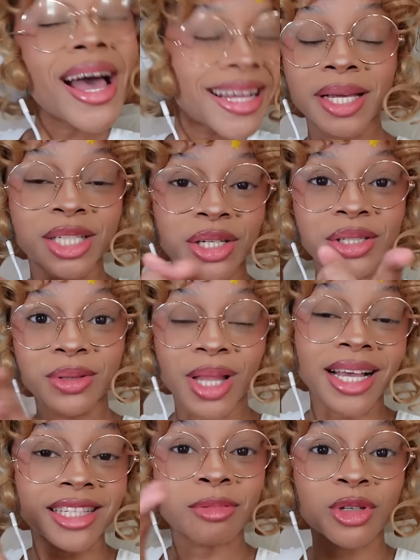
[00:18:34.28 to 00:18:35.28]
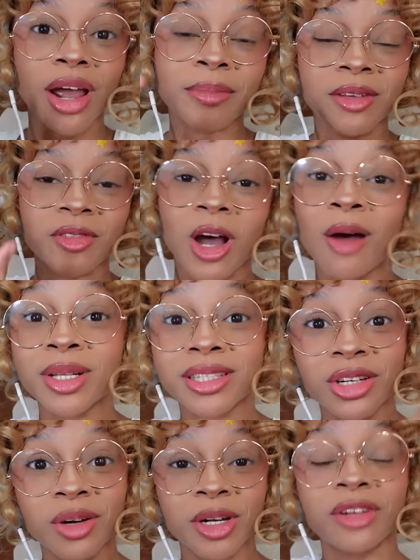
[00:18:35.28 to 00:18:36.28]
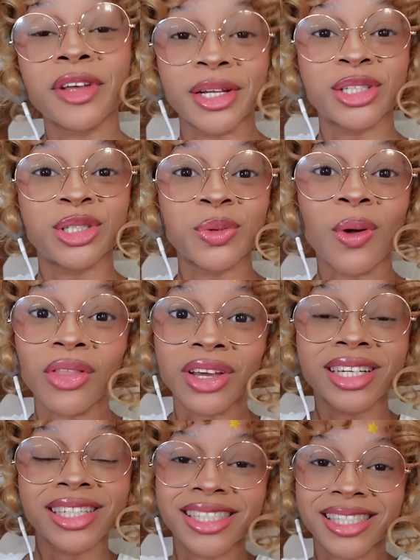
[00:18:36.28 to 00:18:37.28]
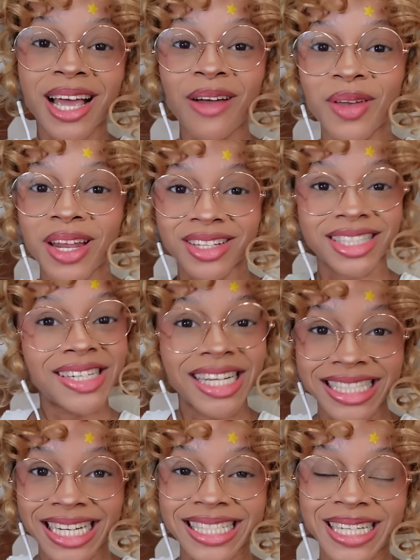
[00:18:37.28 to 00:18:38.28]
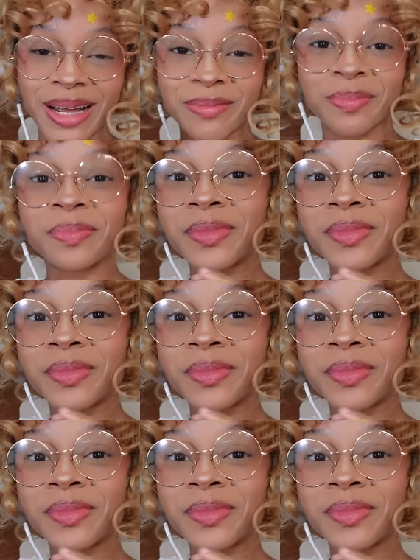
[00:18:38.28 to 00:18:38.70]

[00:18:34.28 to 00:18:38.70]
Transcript: Make sure you like, subscribe, leave comments, turn on my notifications, do all that good stuff, and I'll see you guys next time.